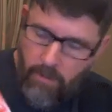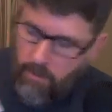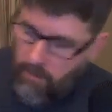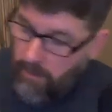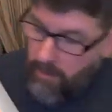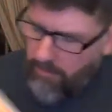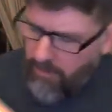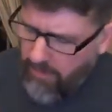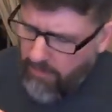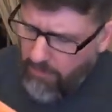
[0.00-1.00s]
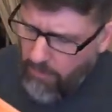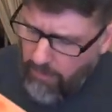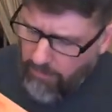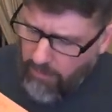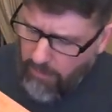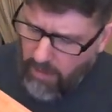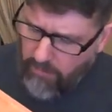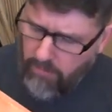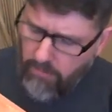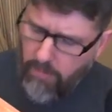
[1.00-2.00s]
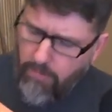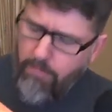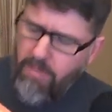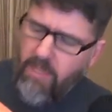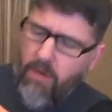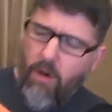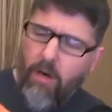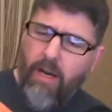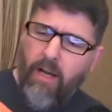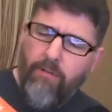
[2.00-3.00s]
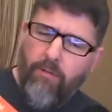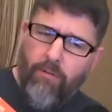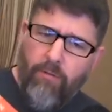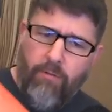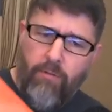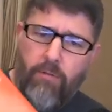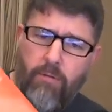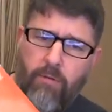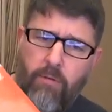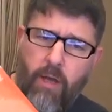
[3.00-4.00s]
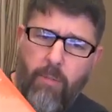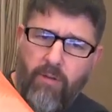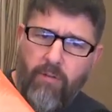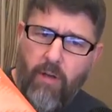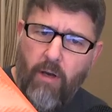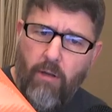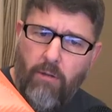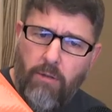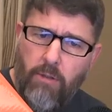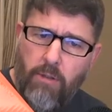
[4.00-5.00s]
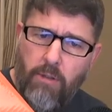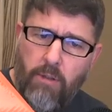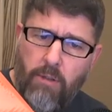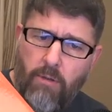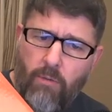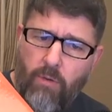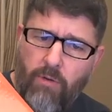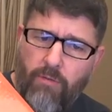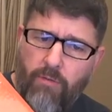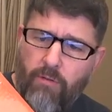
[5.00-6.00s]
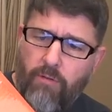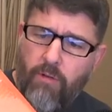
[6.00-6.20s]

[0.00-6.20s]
it comes like this, too. It comes in a box. The BRS ApexEL with this